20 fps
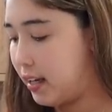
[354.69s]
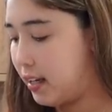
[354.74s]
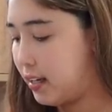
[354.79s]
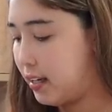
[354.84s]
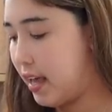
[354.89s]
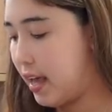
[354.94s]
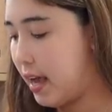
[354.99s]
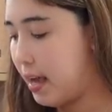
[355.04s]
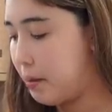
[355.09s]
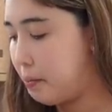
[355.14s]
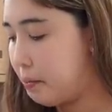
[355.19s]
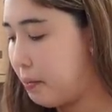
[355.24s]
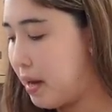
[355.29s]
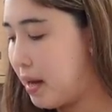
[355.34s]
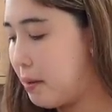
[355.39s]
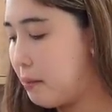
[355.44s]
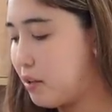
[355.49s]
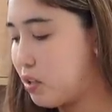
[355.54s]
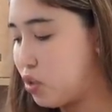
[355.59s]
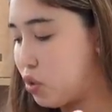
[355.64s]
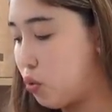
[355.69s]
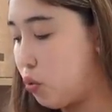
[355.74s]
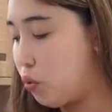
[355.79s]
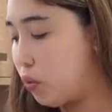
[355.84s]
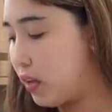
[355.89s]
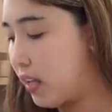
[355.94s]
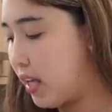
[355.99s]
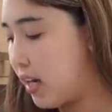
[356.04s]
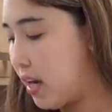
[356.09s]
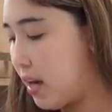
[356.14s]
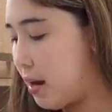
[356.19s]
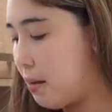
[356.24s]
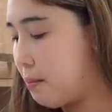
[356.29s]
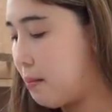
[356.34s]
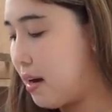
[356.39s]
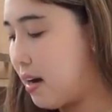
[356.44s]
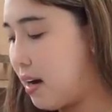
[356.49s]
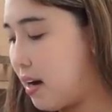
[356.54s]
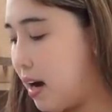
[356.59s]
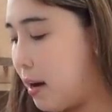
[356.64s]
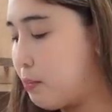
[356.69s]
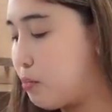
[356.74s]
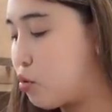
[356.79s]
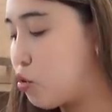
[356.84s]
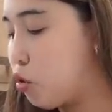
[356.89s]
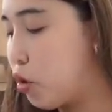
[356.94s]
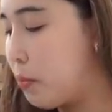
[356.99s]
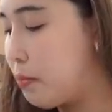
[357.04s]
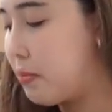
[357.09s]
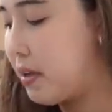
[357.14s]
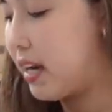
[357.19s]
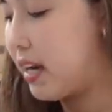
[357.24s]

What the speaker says: Ayan, para ma-soak niya na, ma-absorb